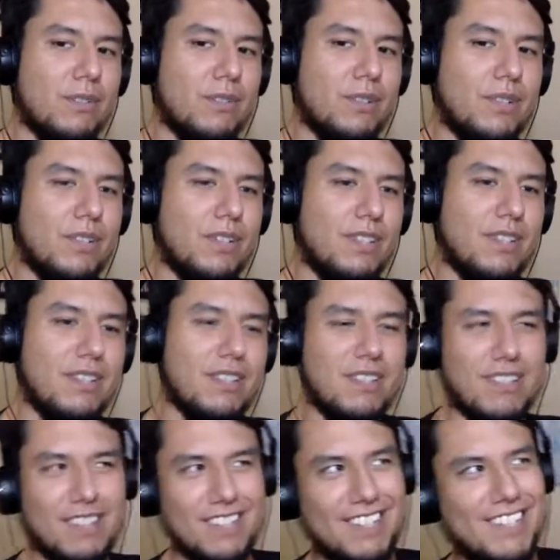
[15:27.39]
the
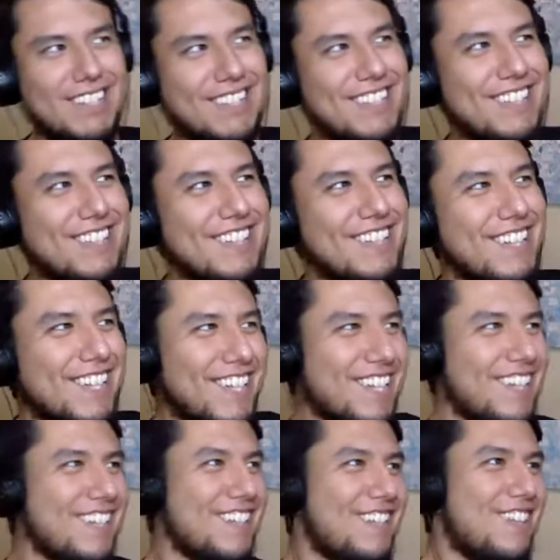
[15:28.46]
yeah,
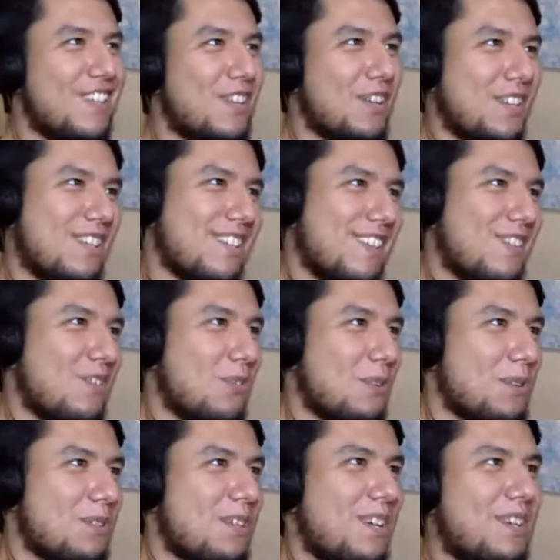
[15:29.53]
he said the
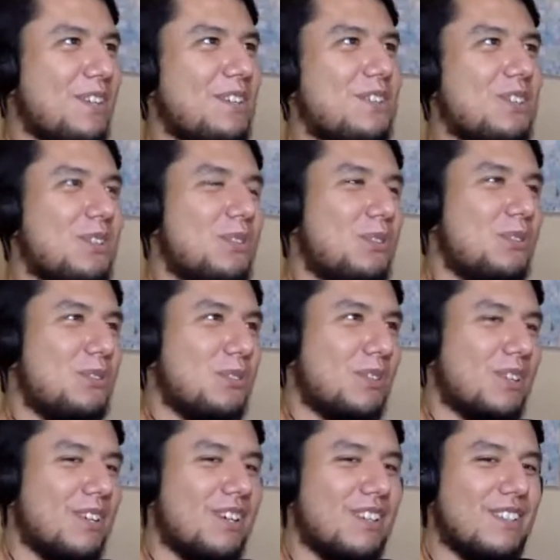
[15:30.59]
worst kind of jokes or
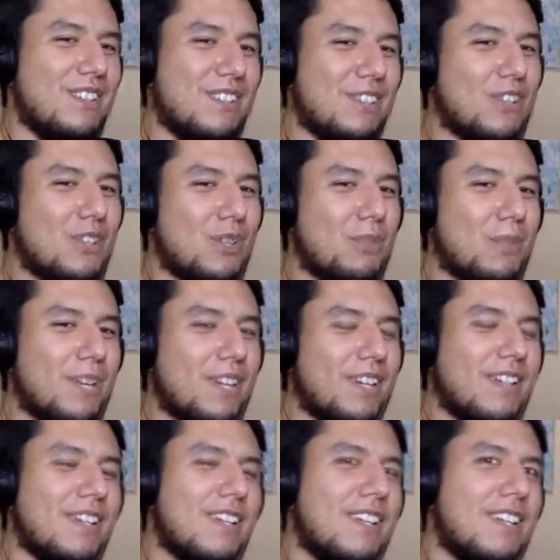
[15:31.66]
content you can make
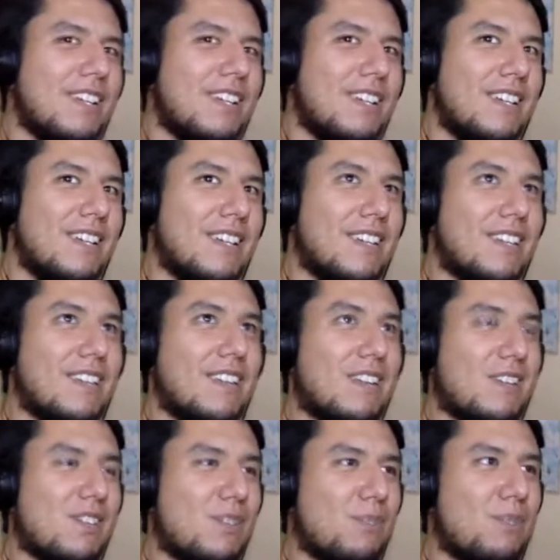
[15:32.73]
is like
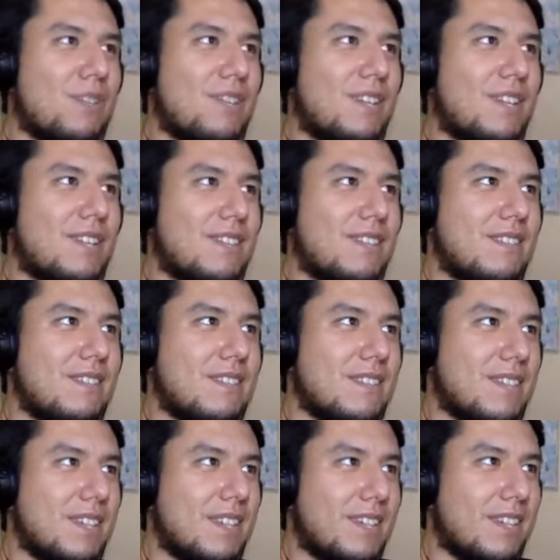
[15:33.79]
something that's
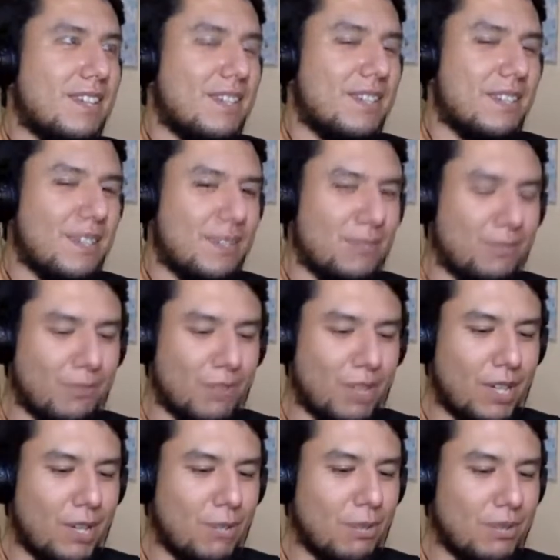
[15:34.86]
like
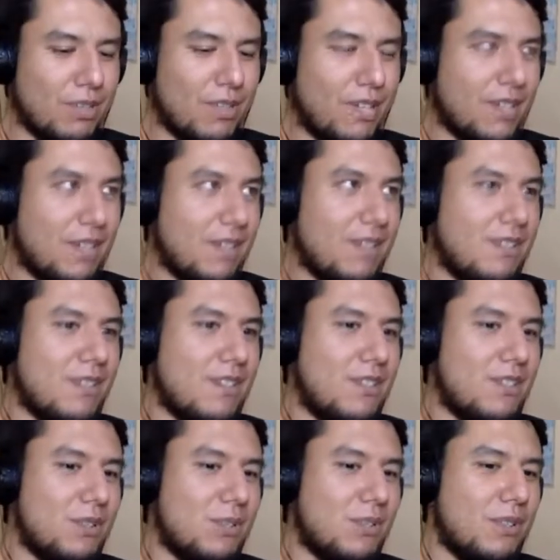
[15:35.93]
relatable to like an inside
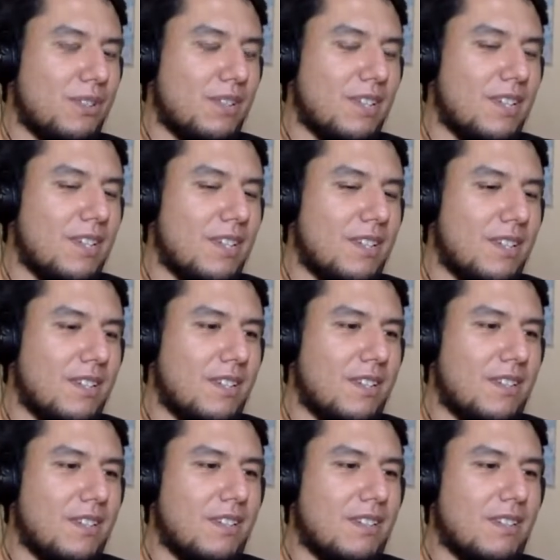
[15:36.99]
joke.
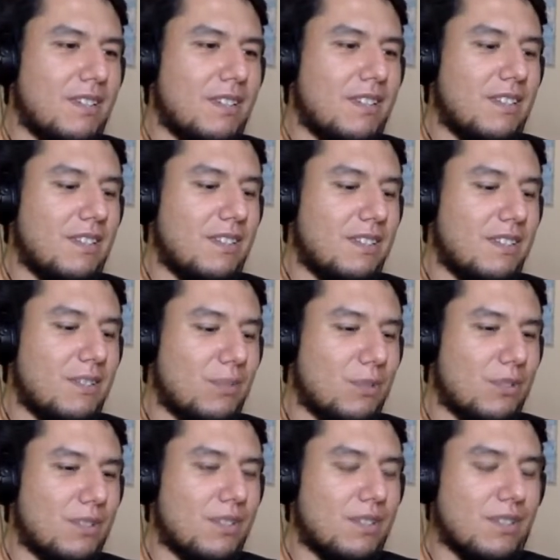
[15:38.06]
He said that that's the
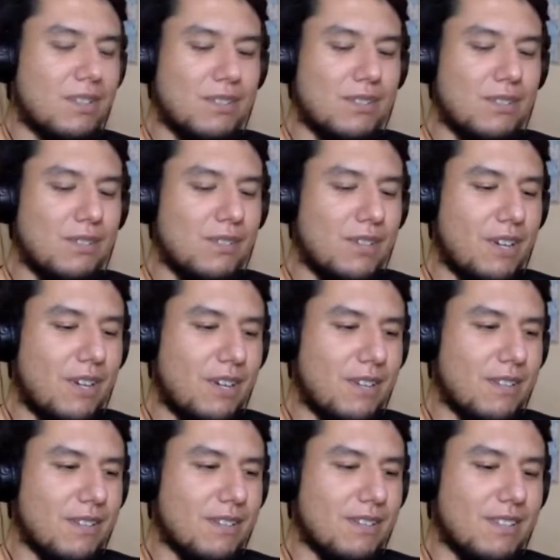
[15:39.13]
worst thing you can do to your
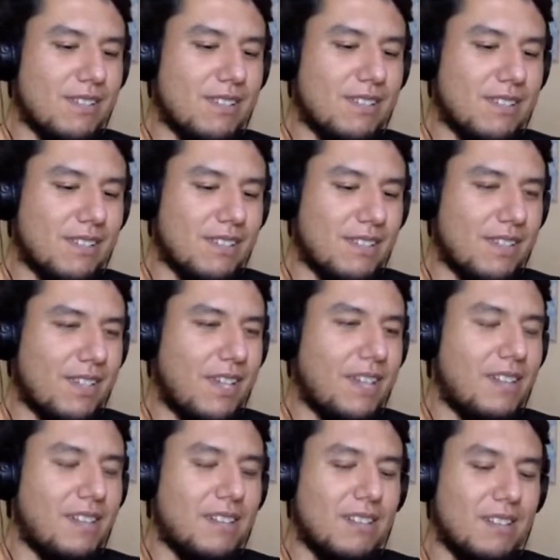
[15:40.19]
audience is like
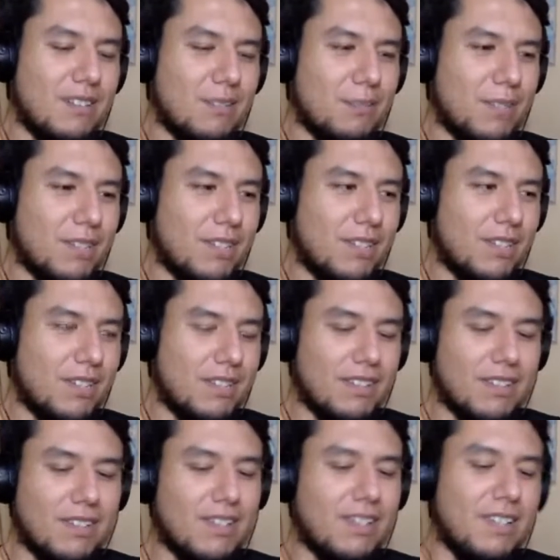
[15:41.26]
alienate them like that.
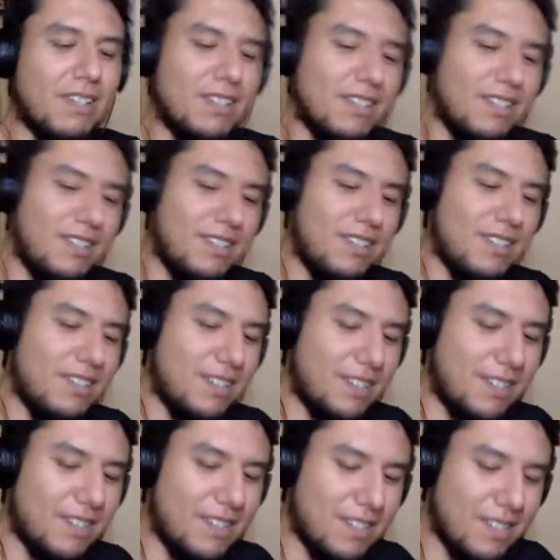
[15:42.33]

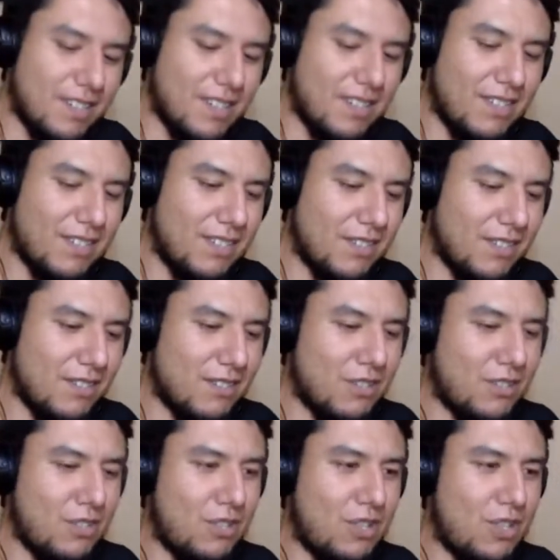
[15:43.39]
Like he said,
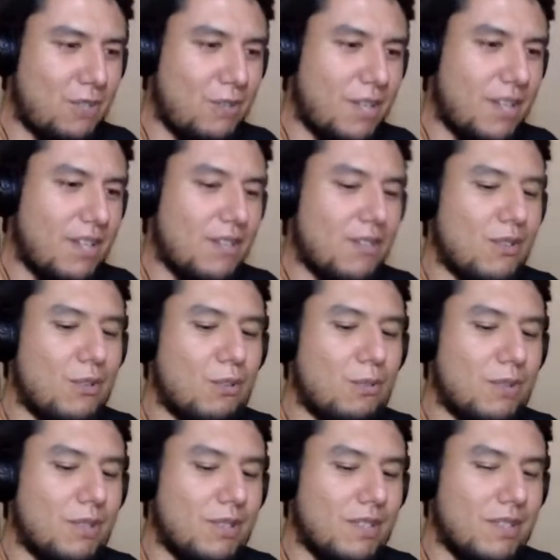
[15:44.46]
just try to make it as
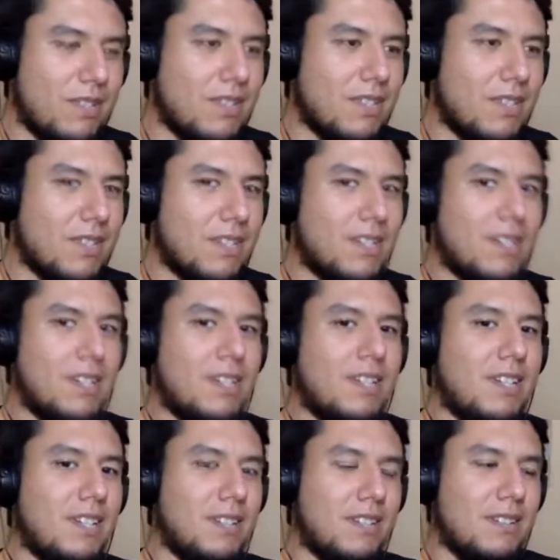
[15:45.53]
open
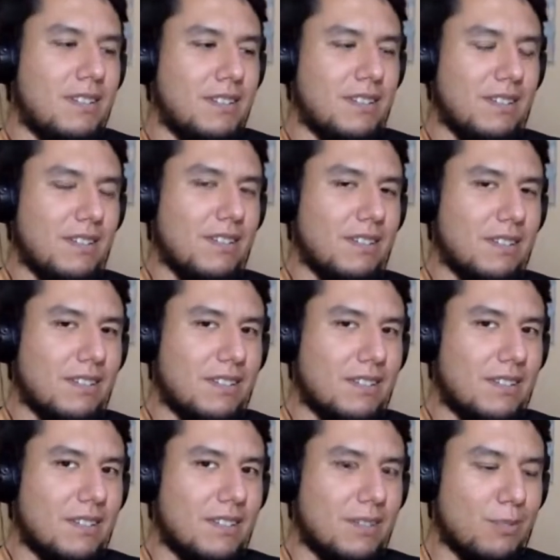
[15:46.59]
and
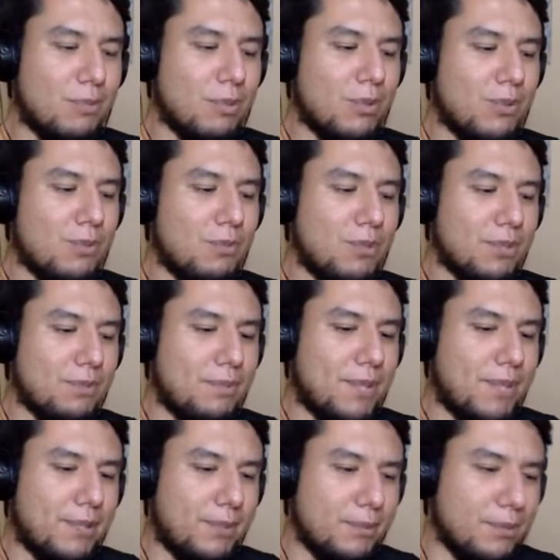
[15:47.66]
approachable as
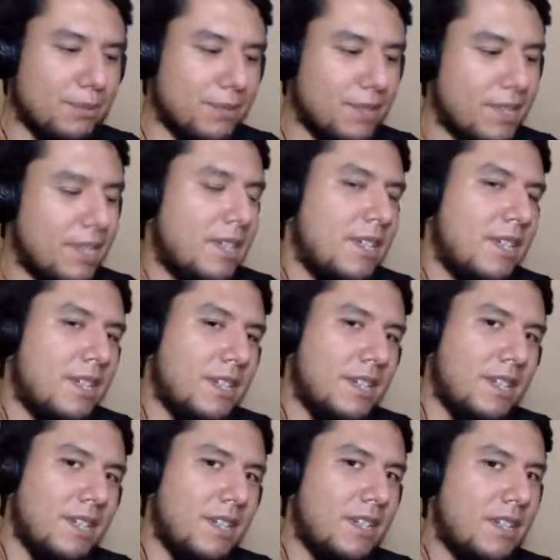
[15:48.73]
possible.
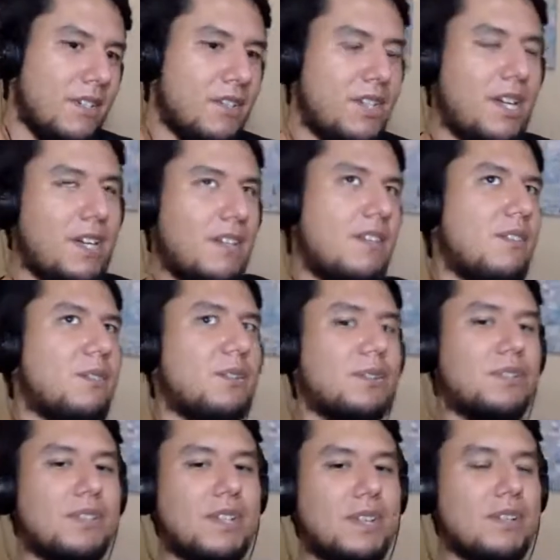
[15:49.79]
Entertaining,
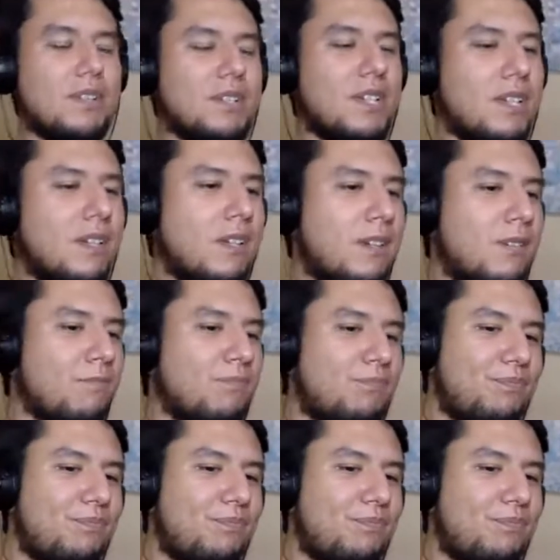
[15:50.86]
everybody's entertaining.